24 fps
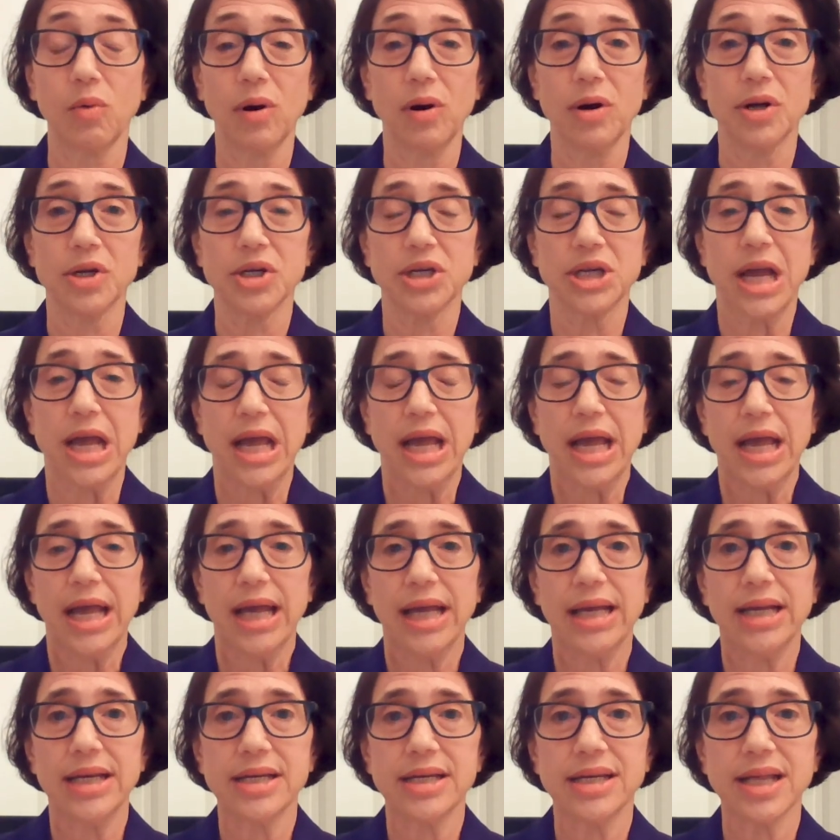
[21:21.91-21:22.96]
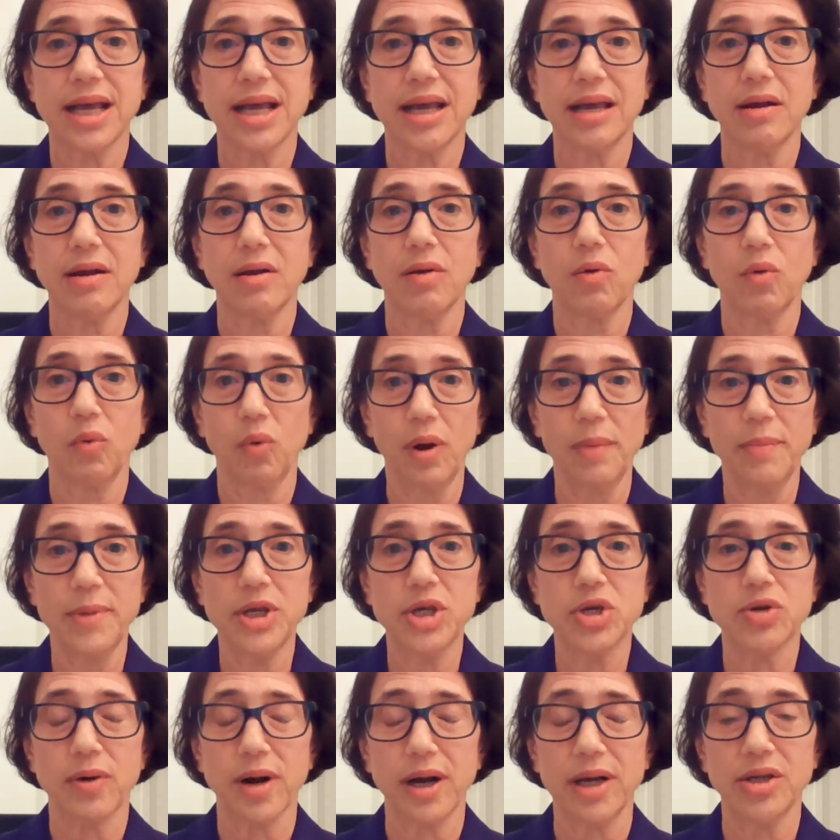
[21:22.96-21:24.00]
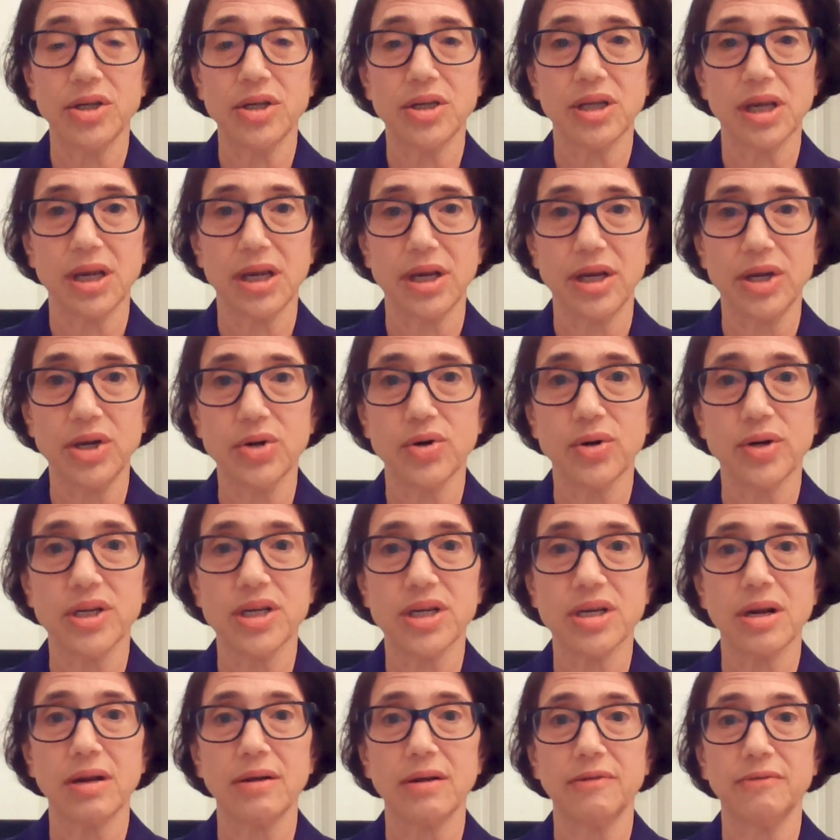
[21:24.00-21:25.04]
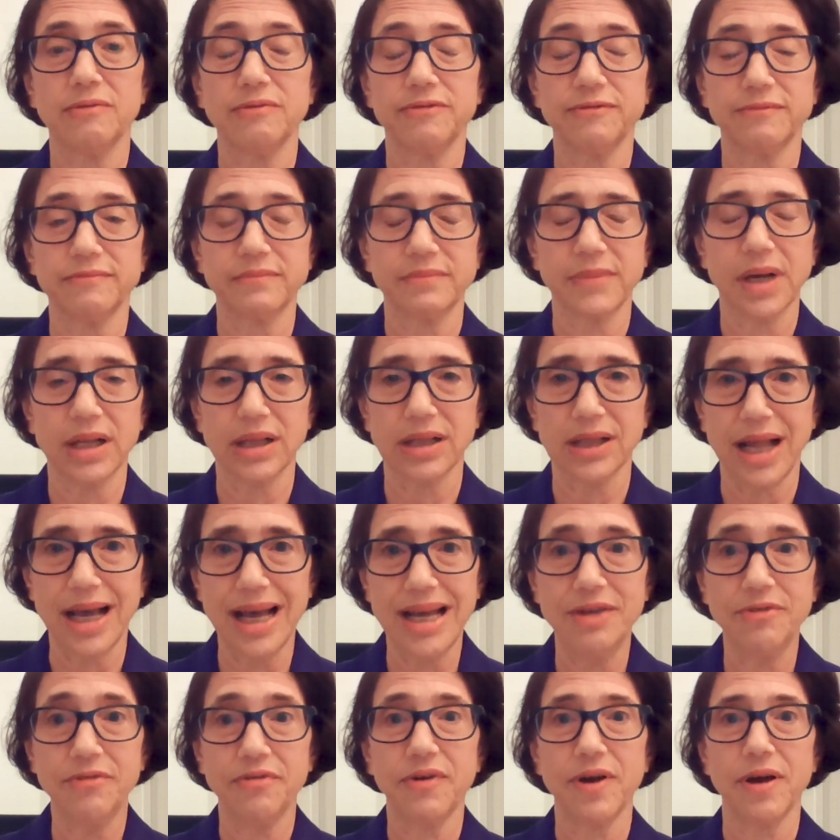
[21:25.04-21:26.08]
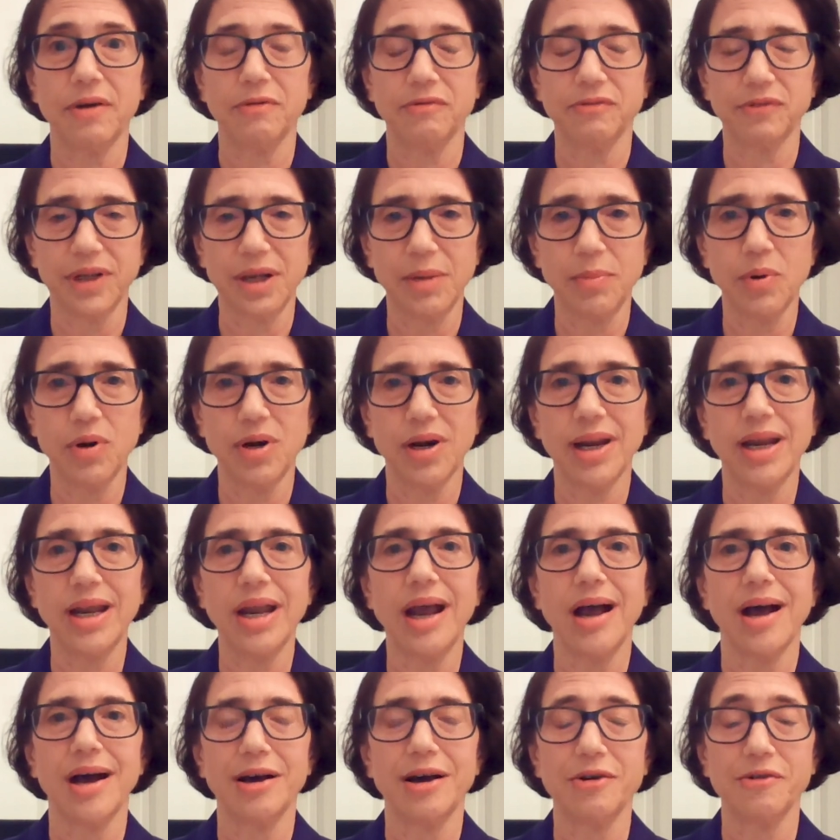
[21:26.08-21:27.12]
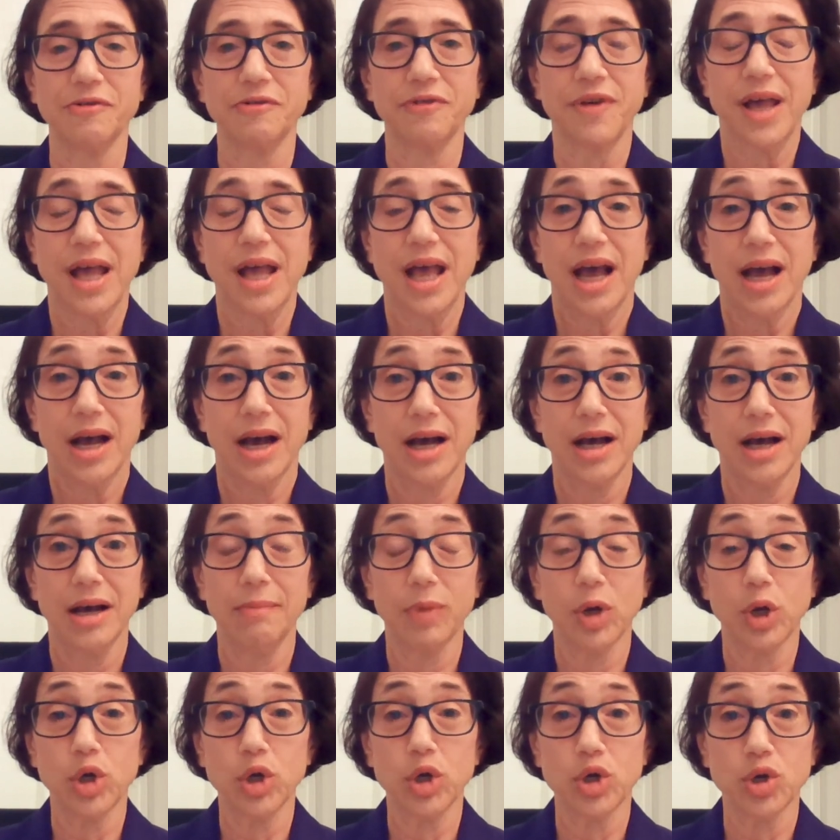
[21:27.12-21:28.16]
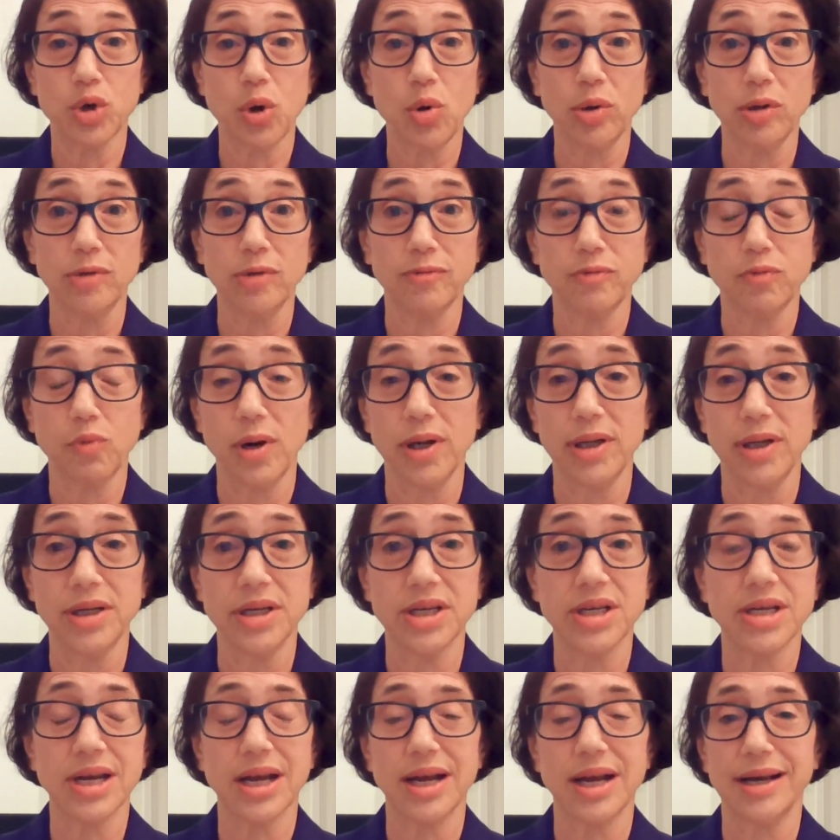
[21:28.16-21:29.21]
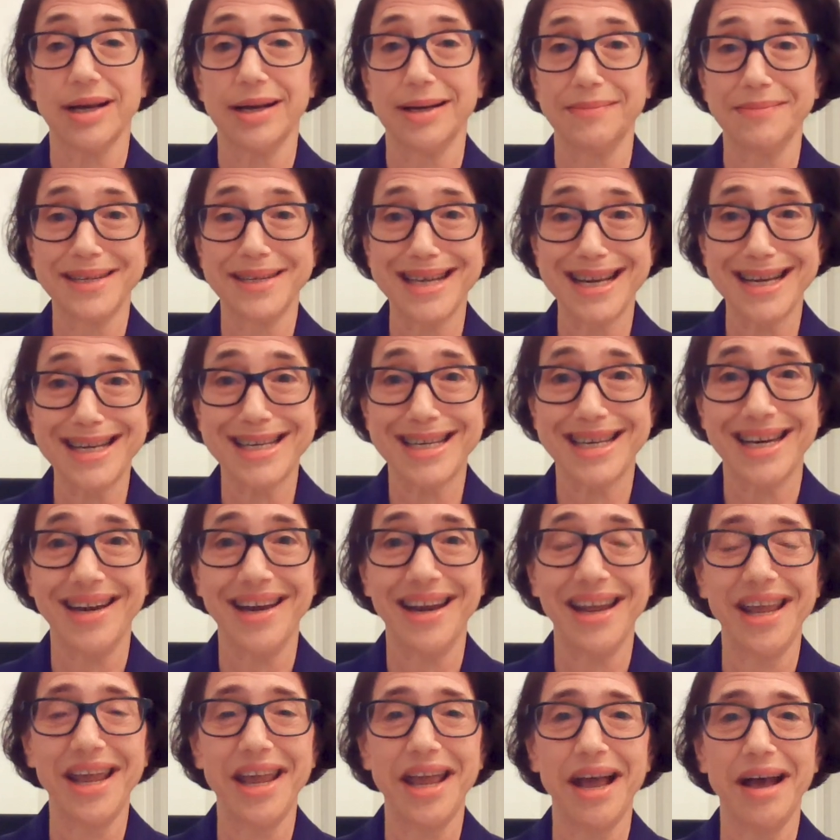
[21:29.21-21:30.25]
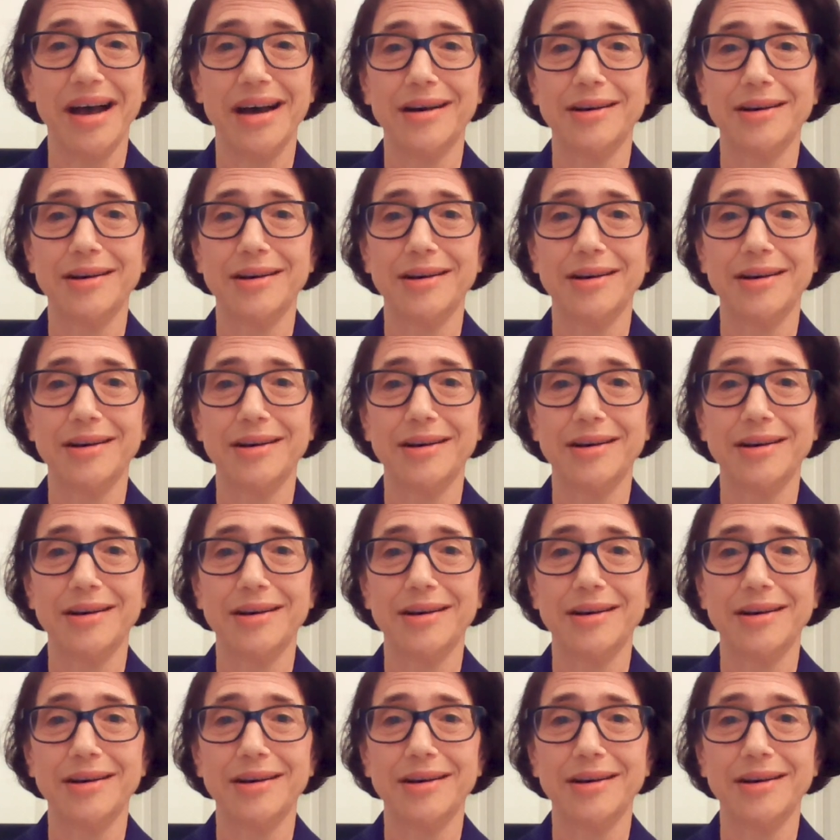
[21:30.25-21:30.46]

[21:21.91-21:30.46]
worse, is that women's rights, the interests of life, of liberty, of control of one's destiny,